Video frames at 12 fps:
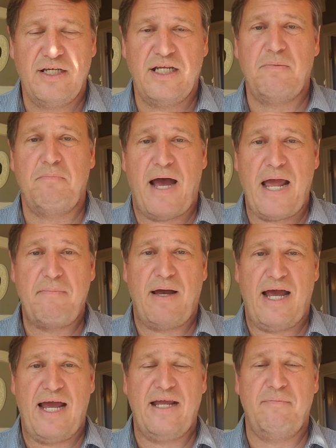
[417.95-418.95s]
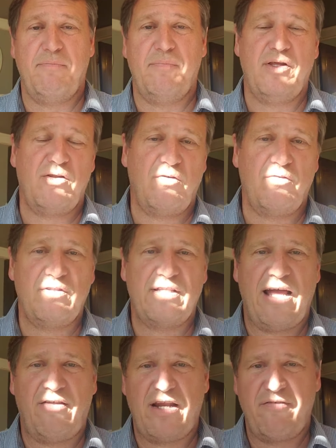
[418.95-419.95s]
And in my mind, you know,
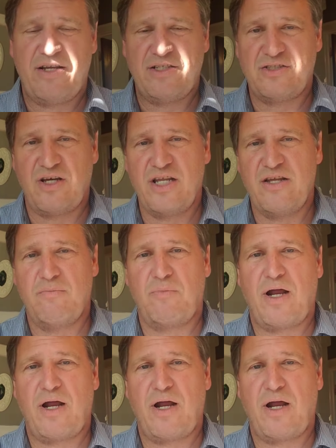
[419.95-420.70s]
now that I've got a study of